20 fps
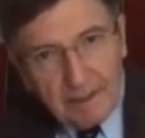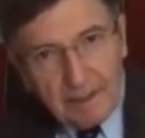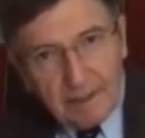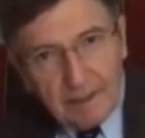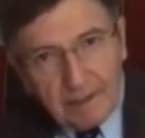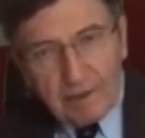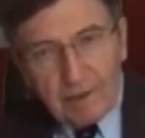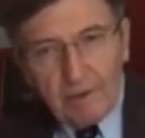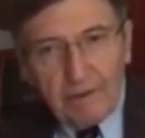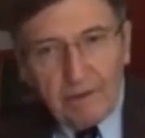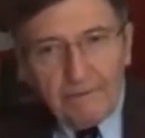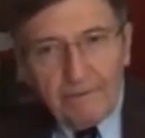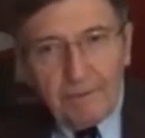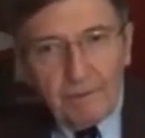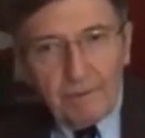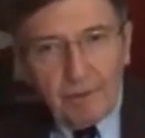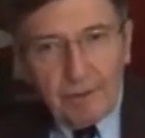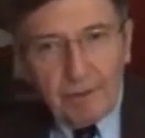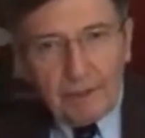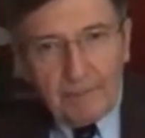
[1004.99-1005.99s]
So if
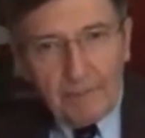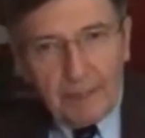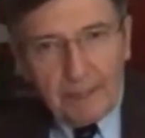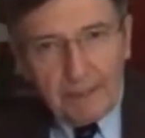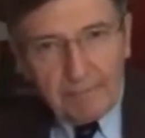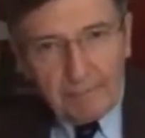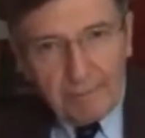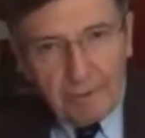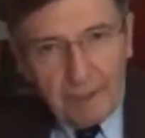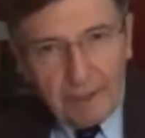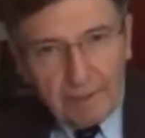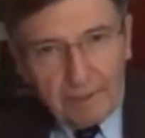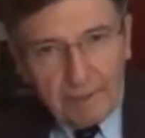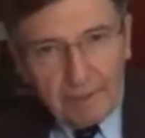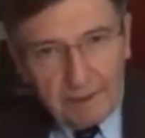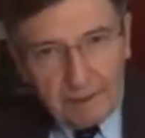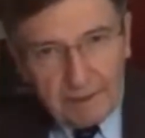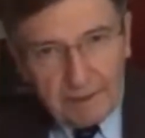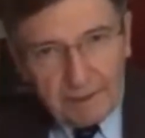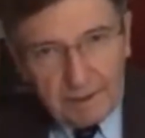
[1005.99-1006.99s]
you want to make
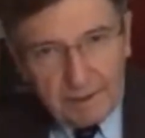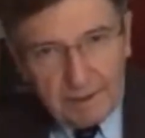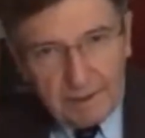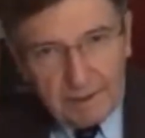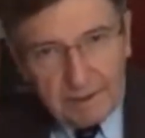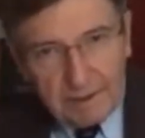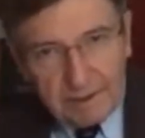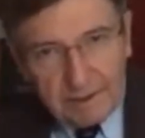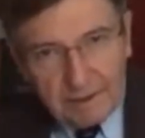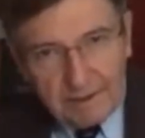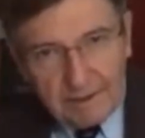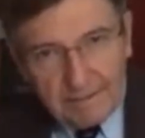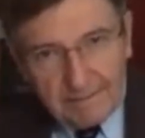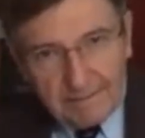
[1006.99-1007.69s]
progress, yes,